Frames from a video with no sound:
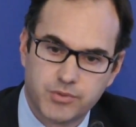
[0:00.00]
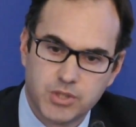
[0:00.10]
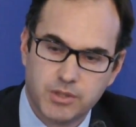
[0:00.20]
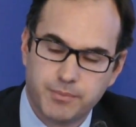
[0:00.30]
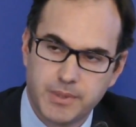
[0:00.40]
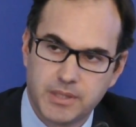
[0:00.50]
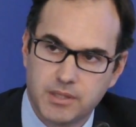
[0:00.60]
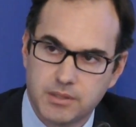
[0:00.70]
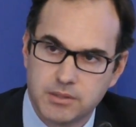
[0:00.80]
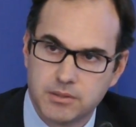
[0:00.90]
of
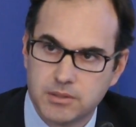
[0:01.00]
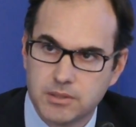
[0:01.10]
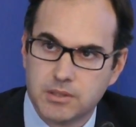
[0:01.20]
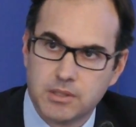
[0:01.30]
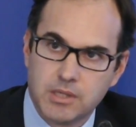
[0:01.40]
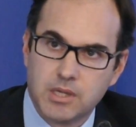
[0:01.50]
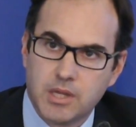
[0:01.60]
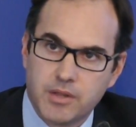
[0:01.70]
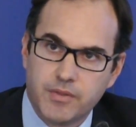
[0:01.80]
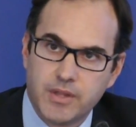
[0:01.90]
GDP,
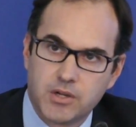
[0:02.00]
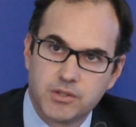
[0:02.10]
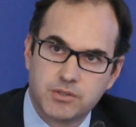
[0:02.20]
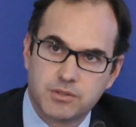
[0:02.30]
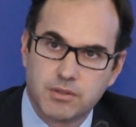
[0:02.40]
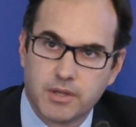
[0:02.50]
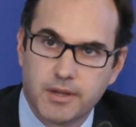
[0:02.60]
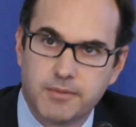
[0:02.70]
there's